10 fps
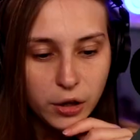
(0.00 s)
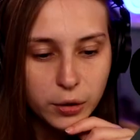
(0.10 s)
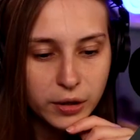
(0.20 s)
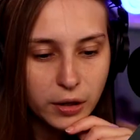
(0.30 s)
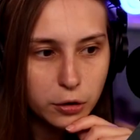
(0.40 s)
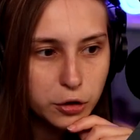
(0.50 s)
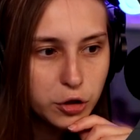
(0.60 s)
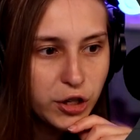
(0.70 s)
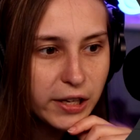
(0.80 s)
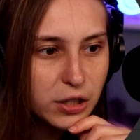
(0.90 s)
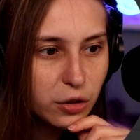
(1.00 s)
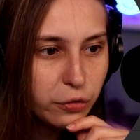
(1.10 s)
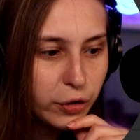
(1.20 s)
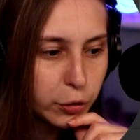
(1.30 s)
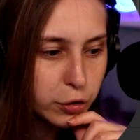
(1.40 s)
You can also change
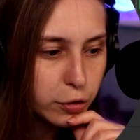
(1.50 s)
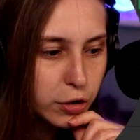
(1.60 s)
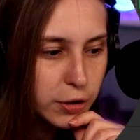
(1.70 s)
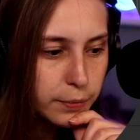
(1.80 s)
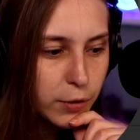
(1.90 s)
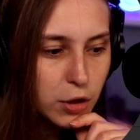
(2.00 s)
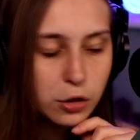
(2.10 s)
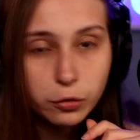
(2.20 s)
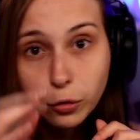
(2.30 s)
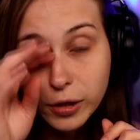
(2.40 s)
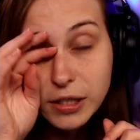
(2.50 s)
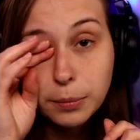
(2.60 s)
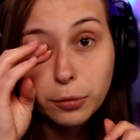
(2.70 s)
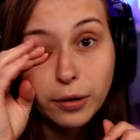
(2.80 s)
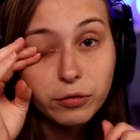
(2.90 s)
filters. So for
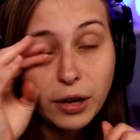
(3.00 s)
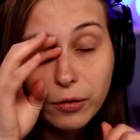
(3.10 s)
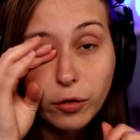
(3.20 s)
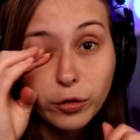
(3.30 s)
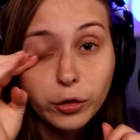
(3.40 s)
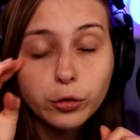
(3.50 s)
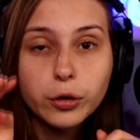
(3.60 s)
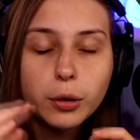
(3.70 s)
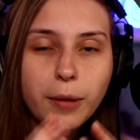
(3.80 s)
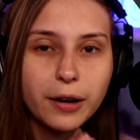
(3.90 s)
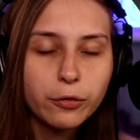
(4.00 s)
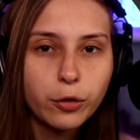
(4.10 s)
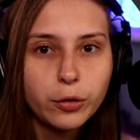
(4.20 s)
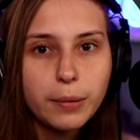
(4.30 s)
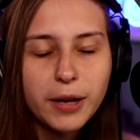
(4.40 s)
example, if you have a filter in your
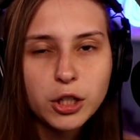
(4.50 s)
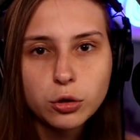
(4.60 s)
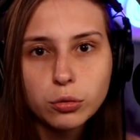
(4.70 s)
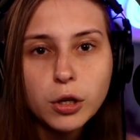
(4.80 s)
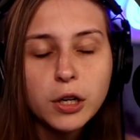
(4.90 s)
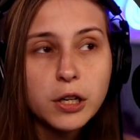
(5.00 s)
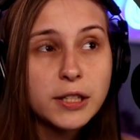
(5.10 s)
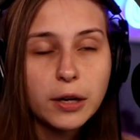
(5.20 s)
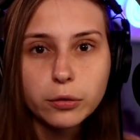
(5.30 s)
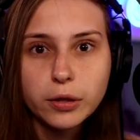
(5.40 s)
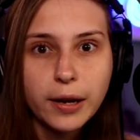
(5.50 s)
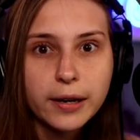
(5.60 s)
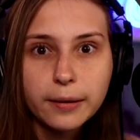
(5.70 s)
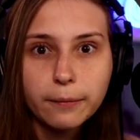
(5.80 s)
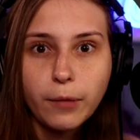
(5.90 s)
microphone that makes you sound
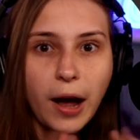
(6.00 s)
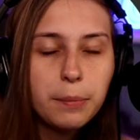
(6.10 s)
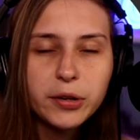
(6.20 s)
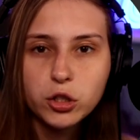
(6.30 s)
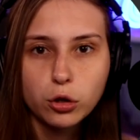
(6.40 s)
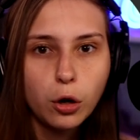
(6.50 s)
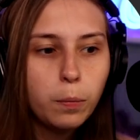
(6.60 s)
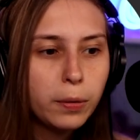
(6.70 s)
like high pitch or low